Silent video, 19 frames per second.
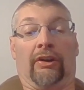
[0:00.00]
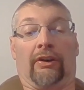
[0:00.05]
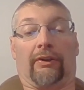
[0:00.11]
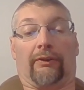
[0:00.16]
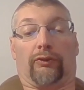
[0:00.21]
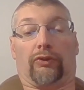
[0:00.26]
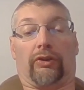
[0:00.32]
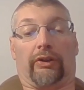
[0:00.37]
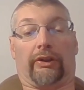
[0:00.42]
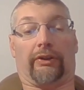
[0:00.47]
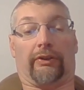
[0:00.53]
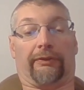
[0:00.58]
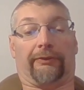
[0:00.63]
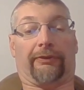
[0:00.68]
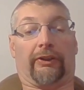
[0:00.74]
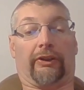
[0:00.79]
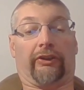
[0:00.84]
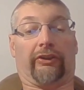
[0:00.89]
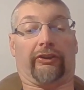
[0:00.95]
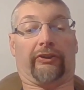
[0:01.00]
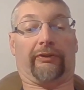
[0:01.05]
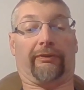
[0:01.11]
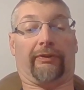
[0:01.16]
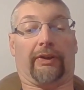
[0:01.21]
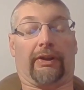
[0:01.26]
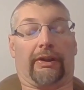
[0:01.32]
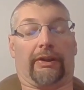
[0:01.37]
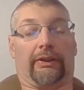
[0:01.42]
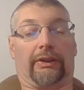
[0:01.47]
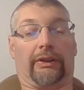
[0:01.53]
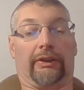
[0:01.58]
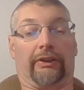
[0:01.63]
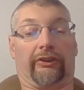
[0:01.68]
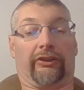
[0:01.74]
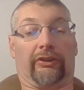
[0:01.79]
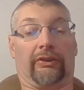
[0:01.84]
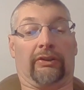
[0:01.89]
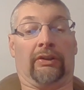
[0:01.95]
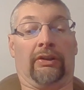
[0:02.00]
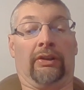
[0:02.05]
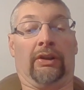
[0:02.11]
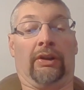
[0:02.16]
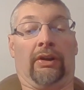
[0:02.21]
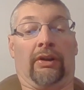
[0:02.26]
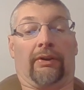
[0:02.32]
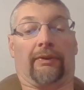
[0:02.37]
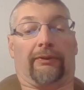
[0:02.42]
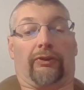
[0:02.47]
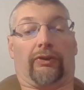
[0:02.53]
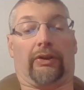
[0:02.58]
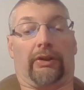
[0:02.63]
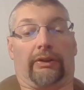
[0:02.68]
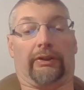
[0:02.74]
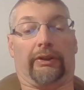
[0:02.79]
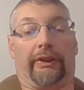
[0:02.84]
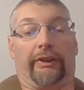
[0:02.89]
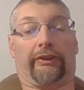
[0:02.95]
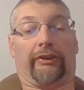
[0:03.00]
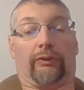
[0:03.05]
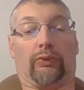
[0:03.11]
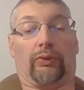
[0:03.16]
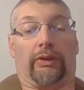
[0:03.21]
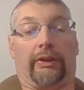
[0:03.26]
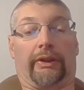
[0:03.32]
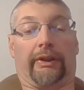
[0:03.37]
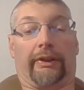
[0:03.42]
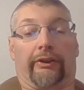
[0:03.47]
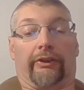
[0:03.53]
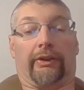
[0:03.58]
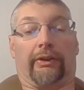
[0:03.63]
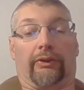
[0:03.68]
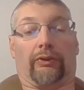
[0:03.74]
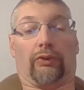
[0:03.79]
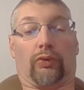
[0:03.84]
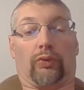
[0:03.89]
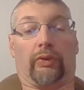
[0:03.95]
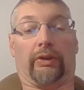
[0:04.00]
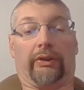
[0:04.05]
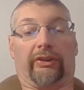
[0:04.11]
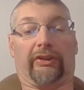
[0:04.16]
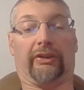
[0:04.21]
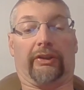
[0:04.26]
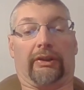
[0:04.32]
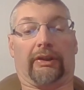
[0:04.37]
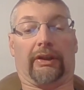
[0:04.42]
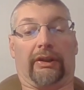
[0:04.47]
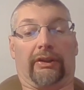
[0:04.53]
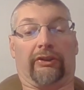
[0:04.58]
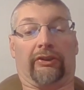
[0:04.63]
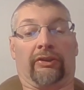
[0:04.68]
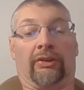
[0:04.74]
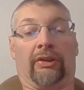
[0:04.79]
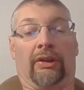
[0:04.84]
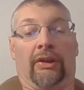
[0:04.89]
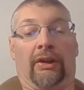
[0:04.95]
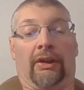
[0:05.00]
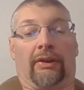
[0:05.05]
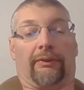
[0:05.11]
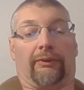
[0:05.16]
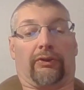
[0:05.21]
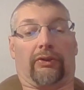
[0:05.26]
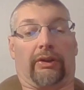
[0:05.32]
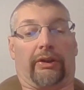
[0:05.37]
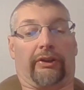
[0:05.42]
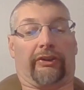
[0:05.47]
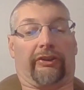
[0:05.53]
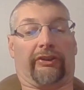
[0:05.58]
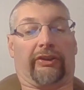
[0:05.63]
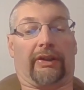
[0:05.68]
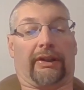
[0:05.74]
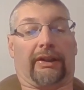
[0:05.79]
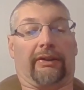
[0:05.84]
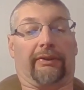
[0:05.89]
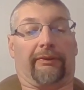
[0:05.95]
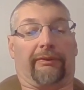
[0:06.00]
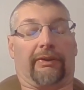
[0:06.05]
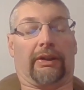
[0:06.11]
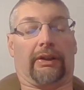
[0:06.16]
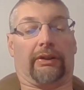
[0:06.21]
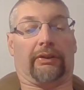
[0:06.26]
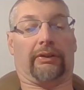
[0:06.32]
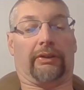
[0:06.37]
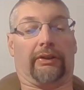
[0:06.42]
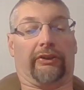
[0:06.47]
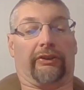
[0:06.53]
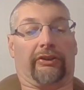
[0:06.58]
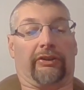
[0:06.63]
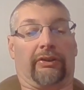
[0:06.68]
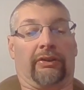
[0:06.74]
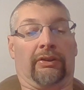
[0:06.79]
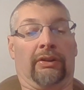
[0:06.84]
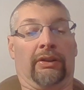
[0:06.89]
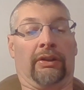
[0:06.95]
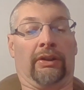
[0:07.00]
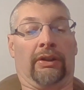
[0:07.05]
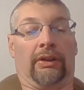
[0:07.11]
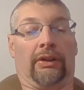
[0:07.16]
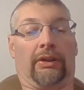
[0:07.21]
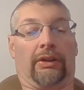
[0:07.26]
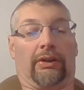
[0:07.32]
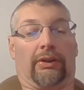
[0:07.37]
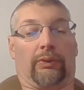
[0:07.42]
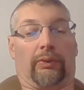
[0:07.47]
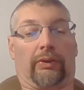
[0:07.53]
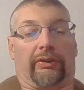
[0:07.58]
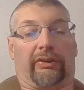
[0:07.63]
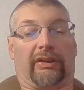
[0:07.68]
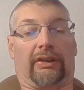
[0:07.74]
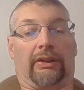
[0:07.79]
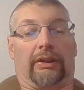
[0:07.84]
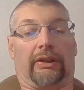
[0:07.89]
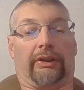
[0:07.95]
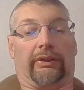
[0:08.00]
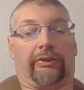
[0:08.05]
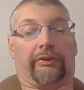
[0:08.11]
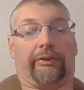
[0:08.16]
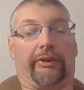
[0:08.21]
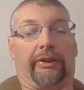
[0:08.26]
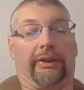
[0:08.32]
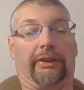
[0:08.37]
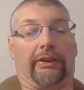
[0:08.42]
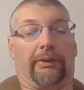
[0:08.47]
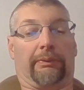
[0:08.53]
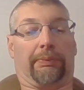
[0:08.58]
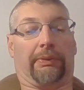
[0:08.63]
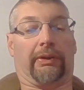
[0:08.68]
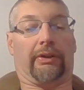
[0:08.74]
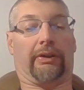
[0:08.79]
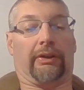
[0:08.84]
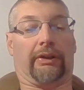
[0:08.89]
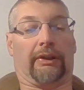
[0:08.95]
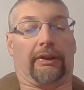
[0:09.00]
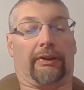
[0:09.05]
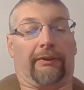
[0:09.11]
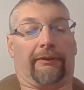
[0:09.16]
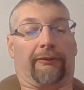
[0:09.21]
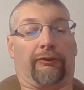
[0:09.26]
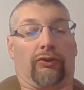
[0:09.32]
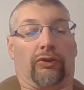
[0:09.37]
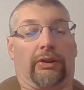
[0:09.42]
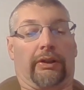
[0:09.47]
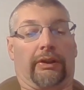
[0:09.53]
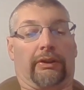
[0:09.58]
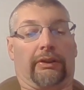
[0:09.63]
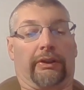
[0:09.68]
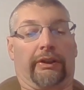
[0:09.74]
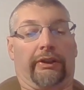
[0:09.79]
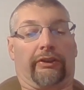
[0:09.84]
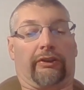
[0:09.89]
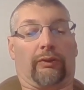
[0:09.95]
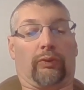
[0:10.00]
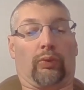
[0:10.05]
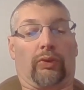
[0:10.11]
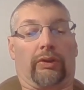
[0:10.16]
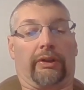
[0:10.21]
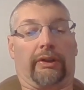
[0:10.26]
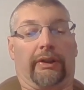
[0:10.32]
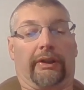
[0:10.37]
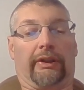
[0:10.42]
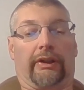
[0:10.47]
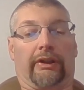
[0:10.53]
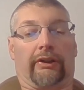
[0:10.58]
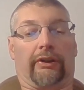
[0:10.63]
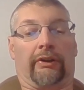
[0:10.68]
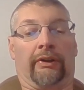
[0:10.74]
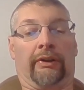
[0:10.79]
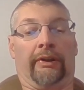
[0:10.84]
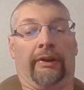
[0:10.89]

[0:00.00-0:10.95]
for your first violation, for at least 120 days for your second violation within a 3-year period, for at least 1 year